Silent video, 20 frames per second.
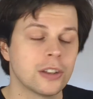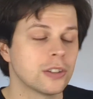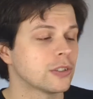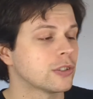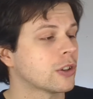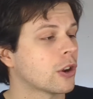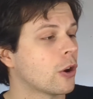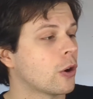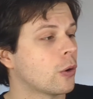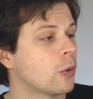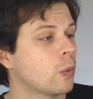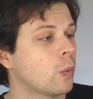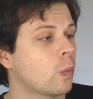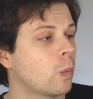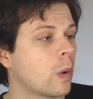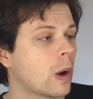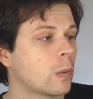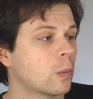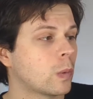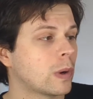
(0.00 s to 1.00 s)
So
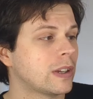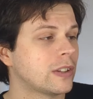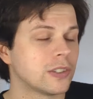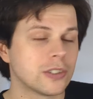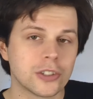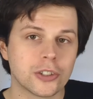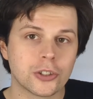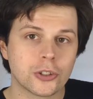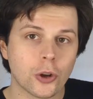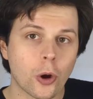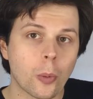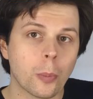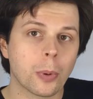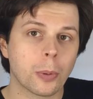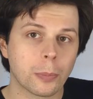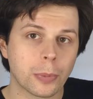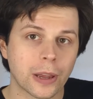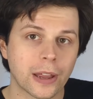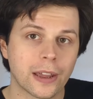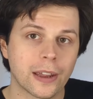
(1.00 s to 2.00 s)
when we stop
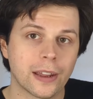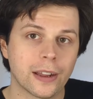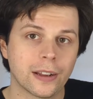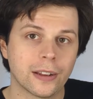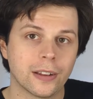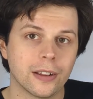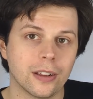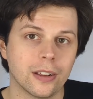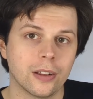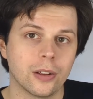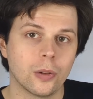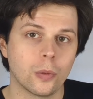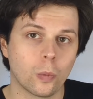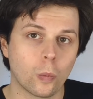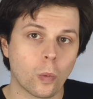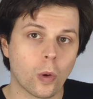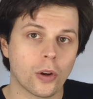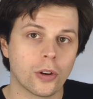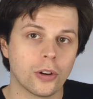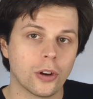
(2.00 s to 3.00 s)
playing
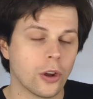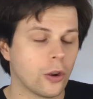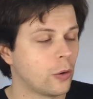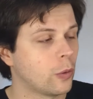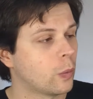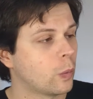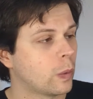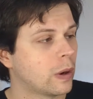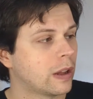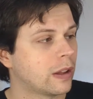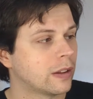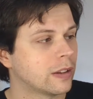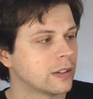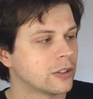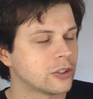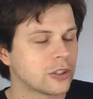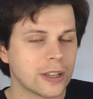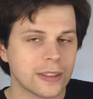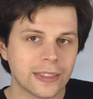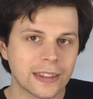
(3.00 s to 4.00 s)
one note, we're
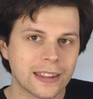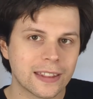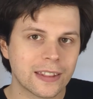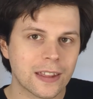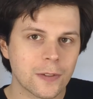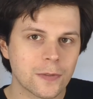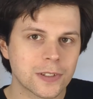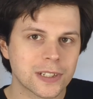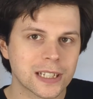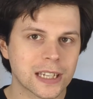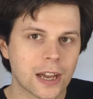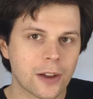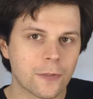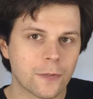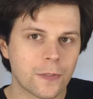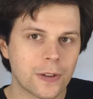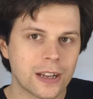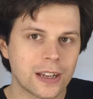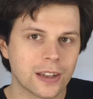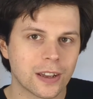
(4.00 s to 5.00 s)
gently lifting our
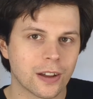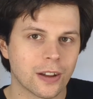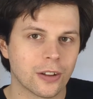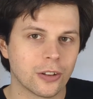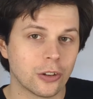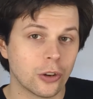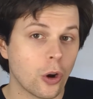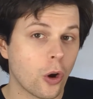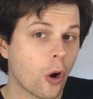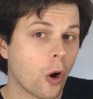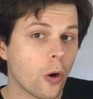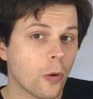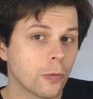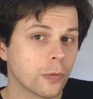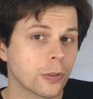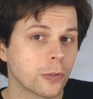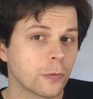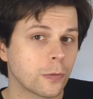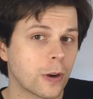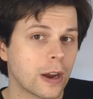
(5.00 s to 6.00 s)
finger, not
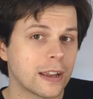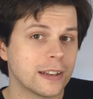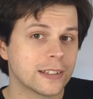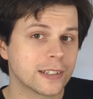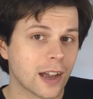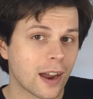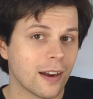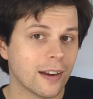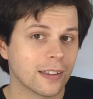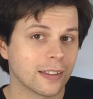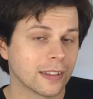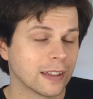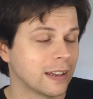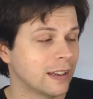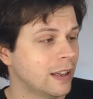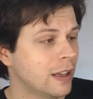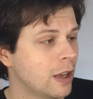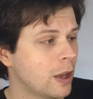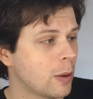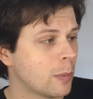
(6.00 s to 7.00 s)
off the fret
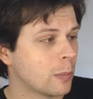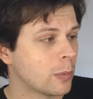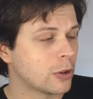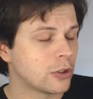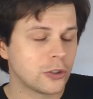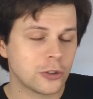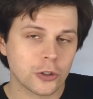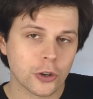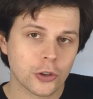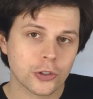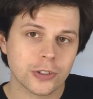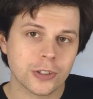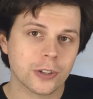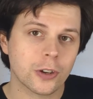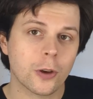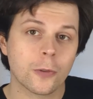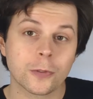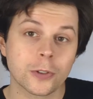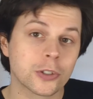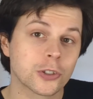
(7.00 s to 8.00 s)
entirely, but just
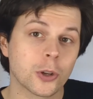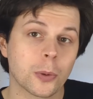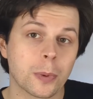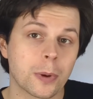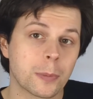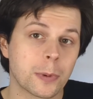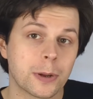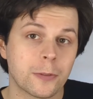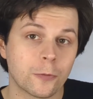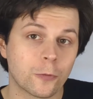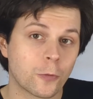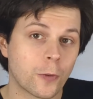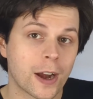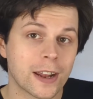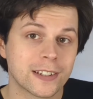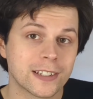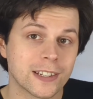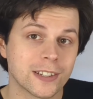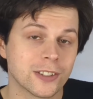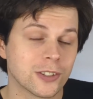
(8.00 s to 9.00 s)
enough to stop it being
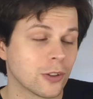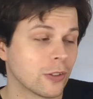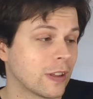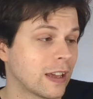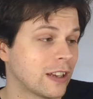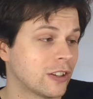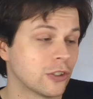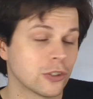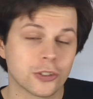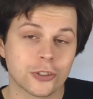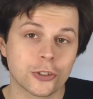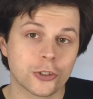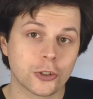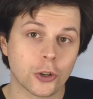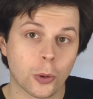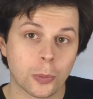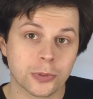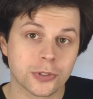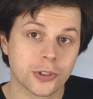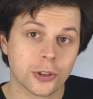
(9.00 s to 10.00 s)
fretted so that it just
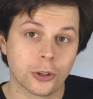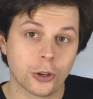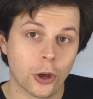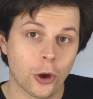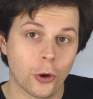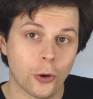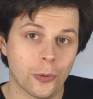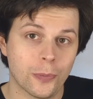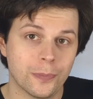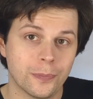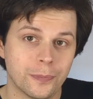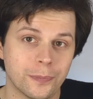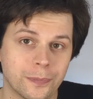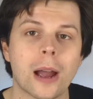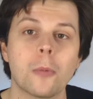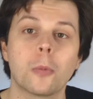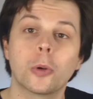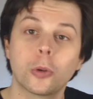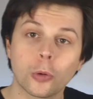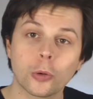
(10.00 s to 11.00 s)
stops the note.
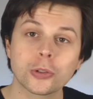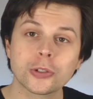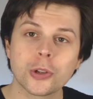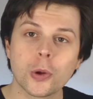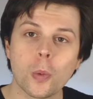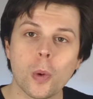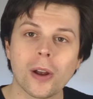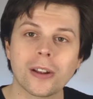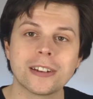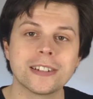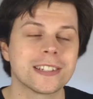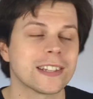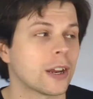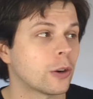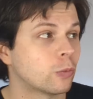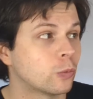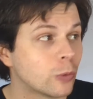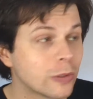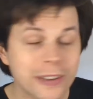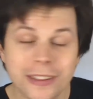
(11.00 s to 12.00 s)
And we're also working to that
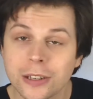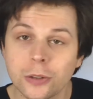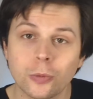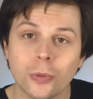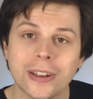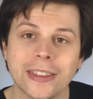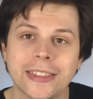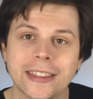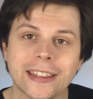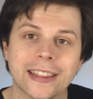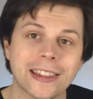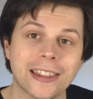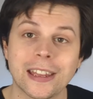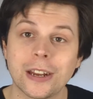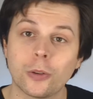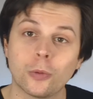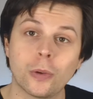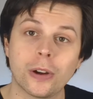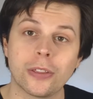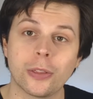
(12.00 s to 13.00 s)
really
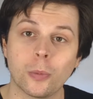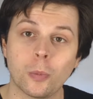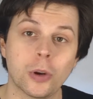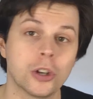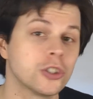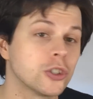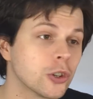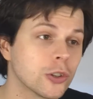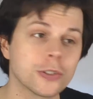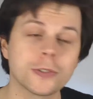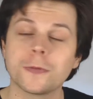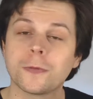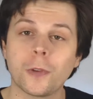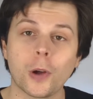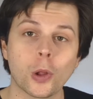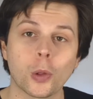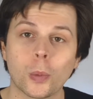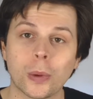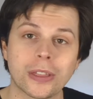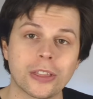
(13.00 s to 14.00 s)
clear rhythm, we're just
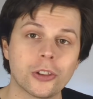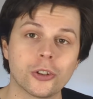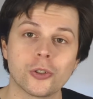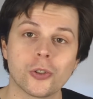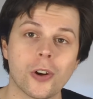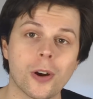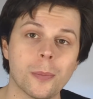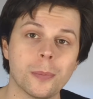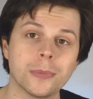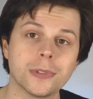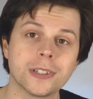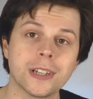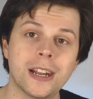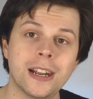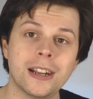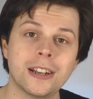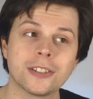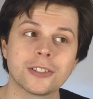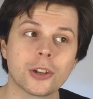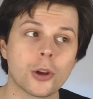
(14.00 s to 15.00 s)
following the drums.
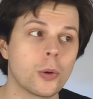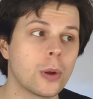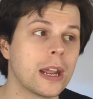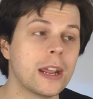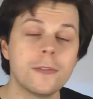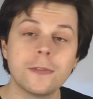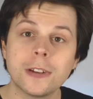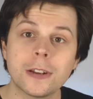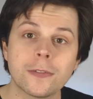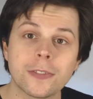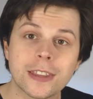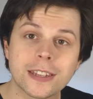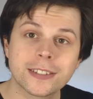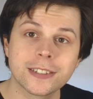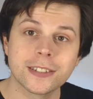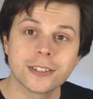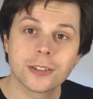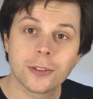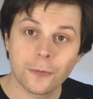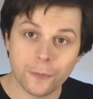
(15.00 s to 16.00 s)
So even if this
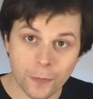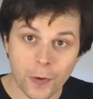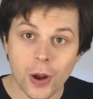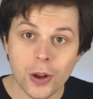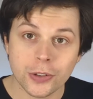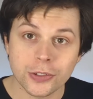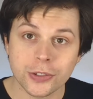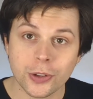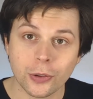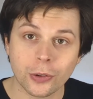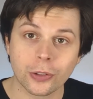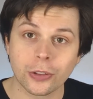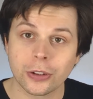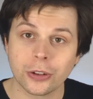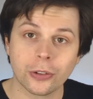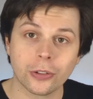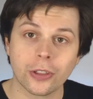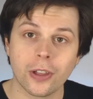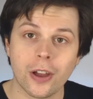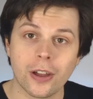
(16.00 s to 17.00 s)
is the first song that
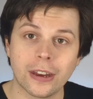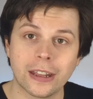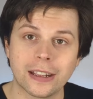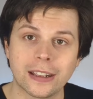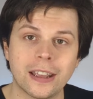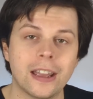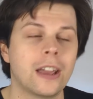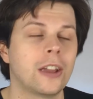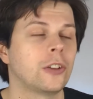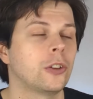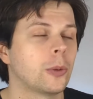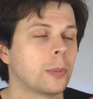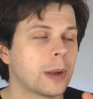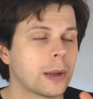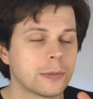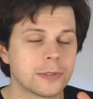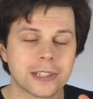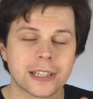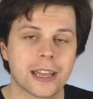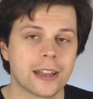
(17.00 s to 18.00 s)
you're learning, you'll be
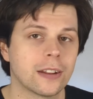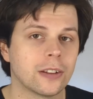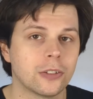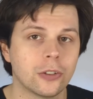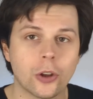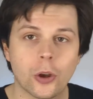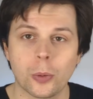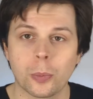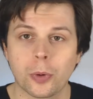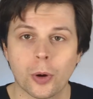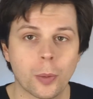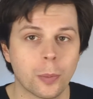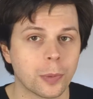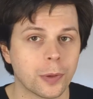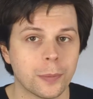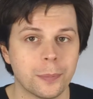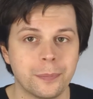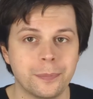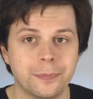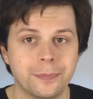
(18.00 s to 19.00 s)
able to get it no
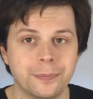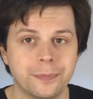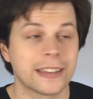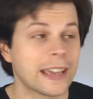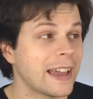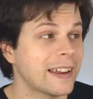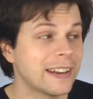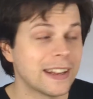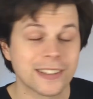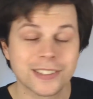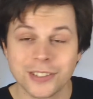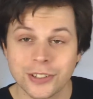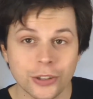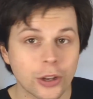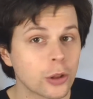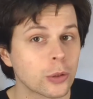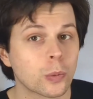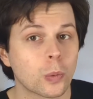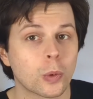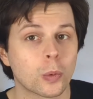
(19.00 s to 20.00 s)
problem. Again, it's
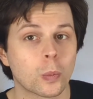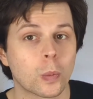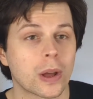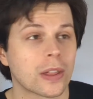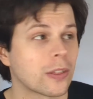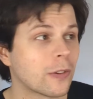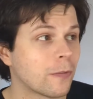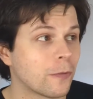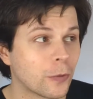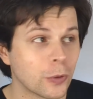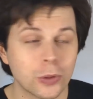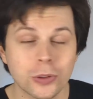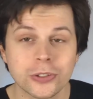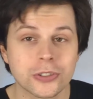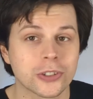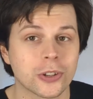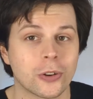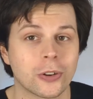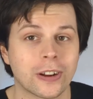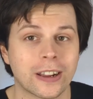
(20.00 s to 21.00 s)
another one where the full
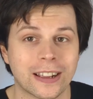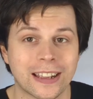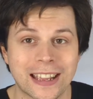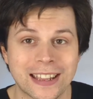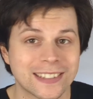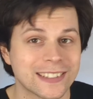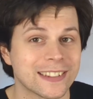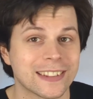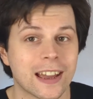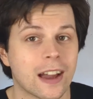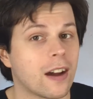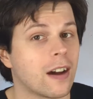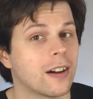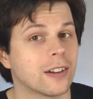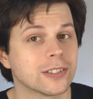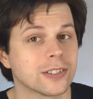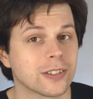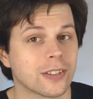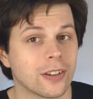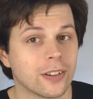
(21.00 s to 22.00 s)
song isn't that
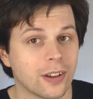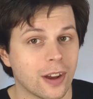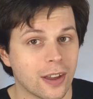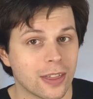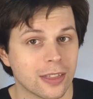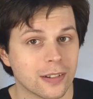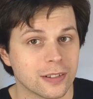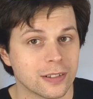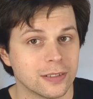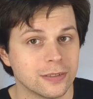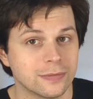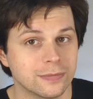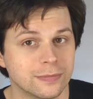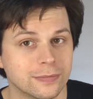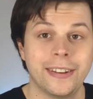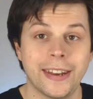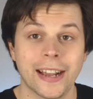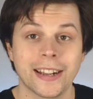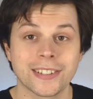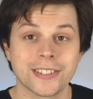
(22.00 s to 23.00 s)
hard to learn either.
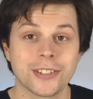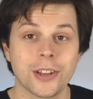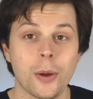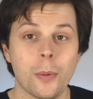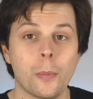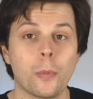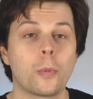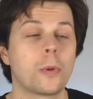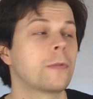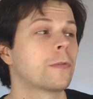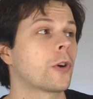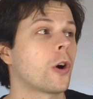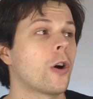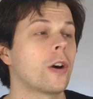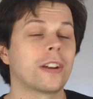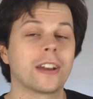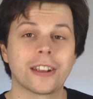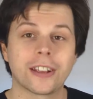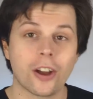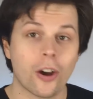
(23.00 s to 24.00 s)
Next up, we've got
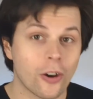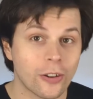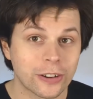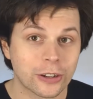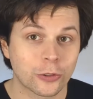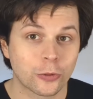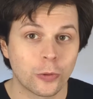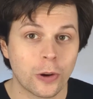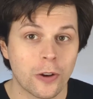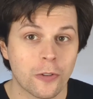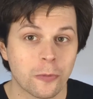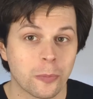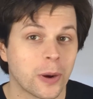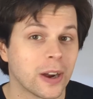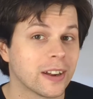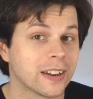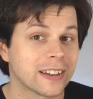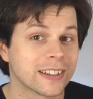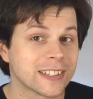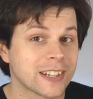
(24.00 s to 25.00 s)
an iconic riff
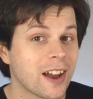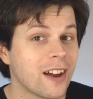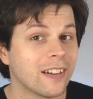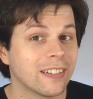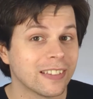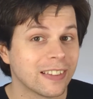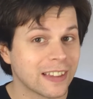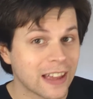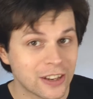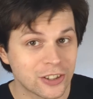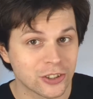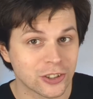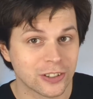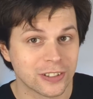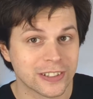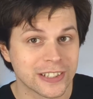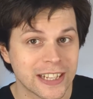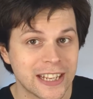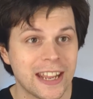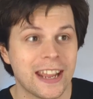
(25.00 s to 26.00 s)
by a guitar
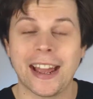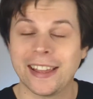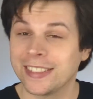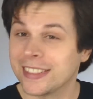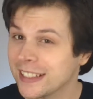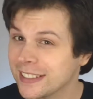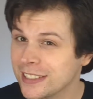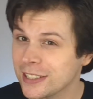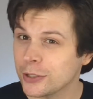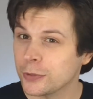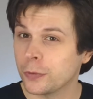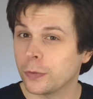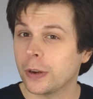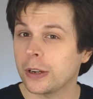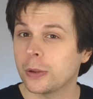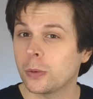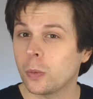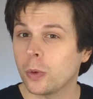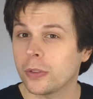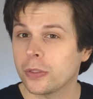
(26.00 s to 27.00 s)
legend, and this is for
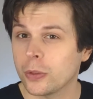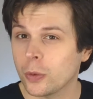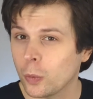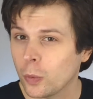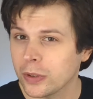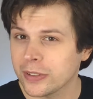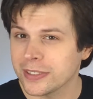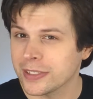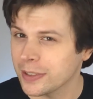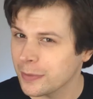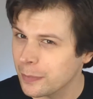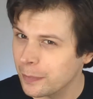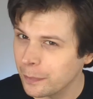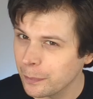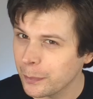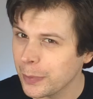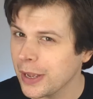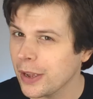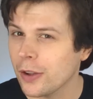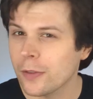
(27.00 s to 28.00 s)
anyone that wants a
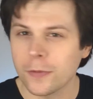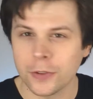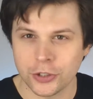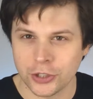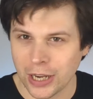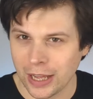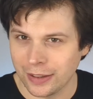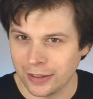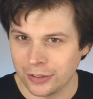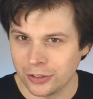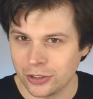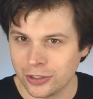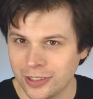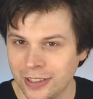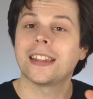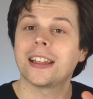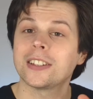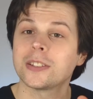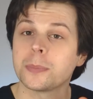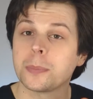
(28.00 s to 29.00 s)
bit of a challenge,
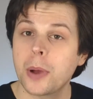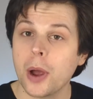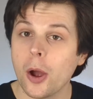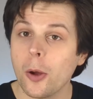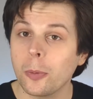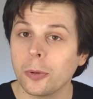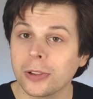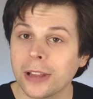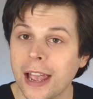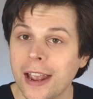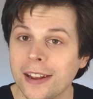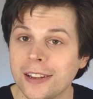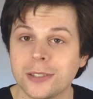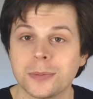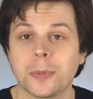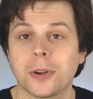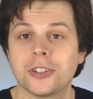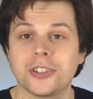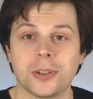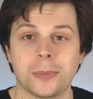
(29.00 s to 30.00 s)
and that's Purple Haze
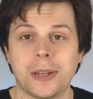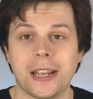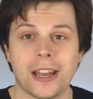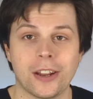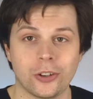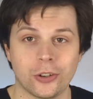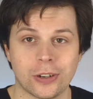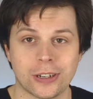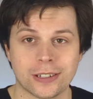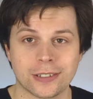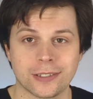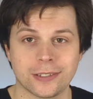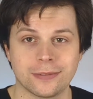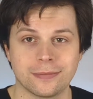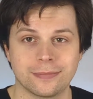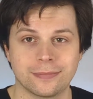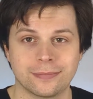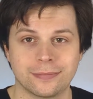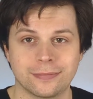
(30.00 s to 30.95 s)
by Jimi Hendrix.